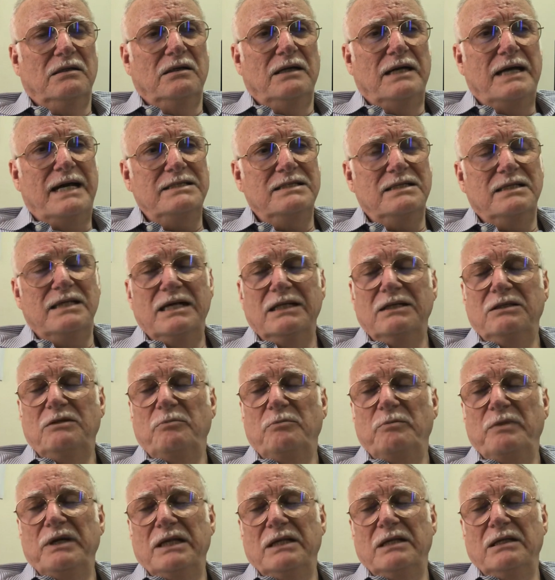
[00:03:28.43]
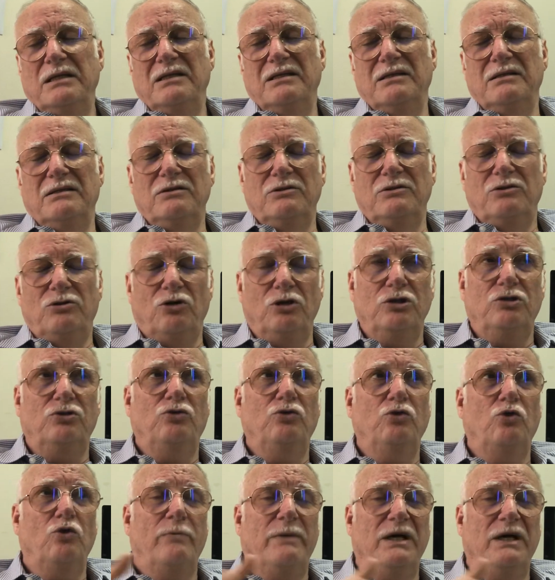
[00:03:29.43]
has not been
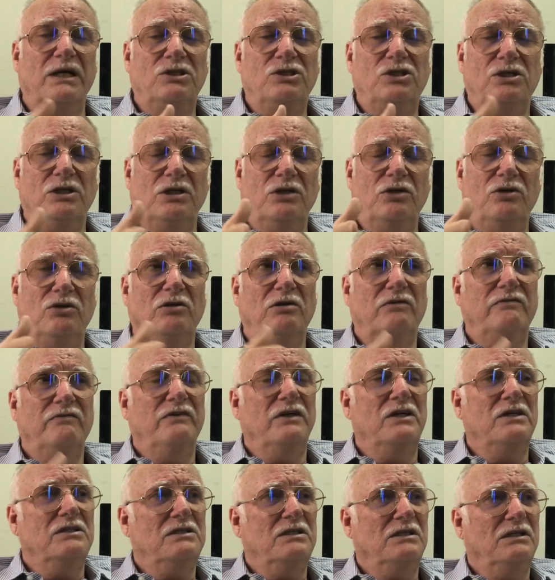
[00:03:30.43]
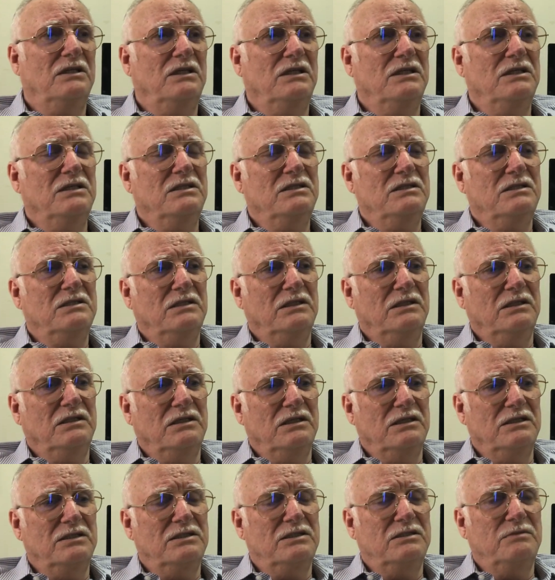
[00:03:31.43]
taught too much in universities.
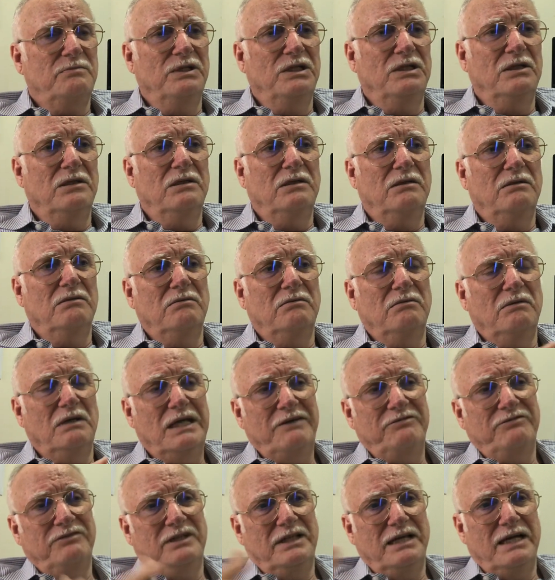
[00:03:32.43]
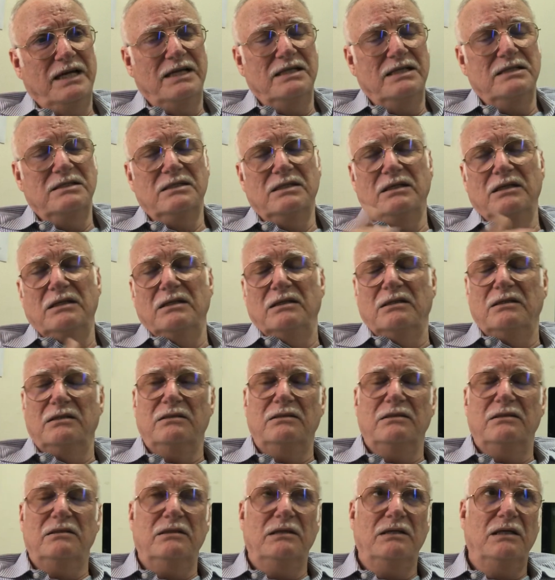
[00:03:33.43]
It's been left as
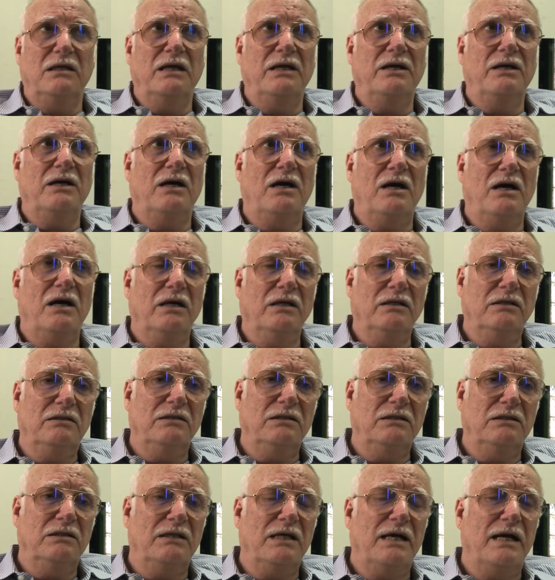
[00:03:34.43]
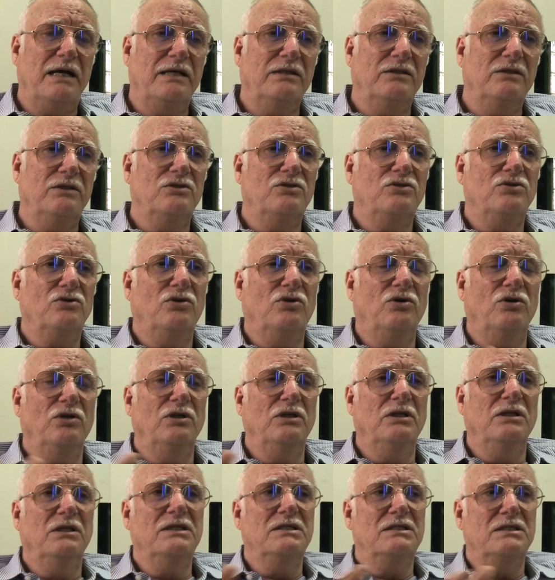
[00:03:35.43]
an art. It had its
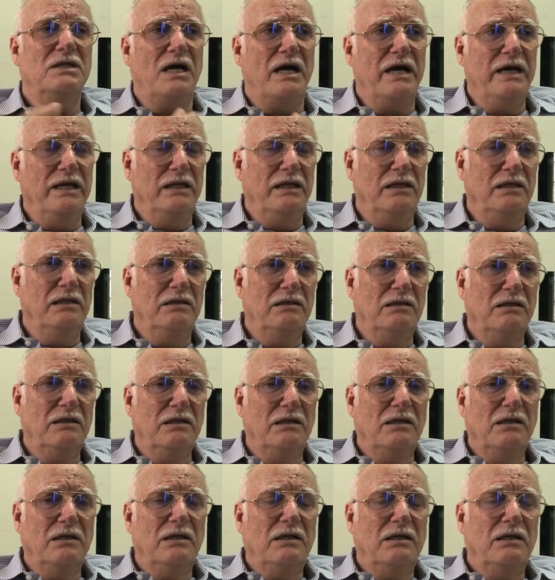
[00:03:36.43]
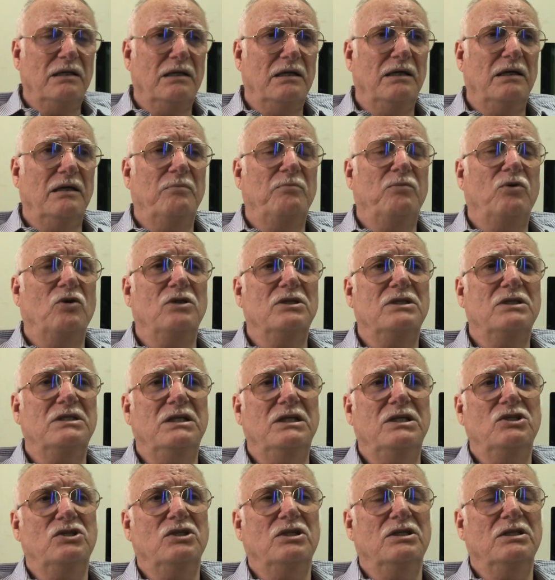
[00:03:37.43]
own design
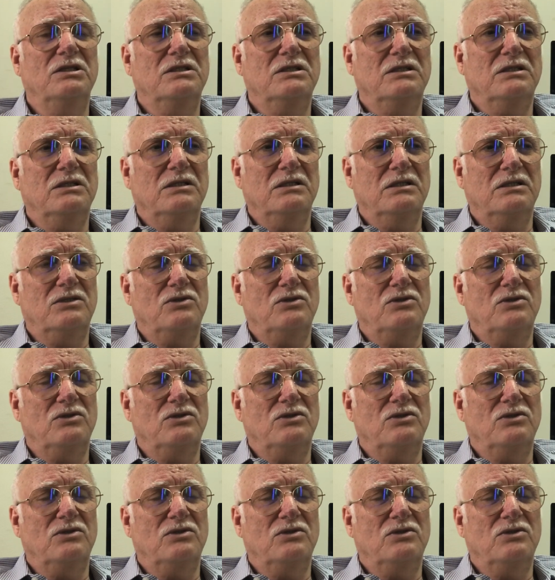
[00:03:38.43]
procedures,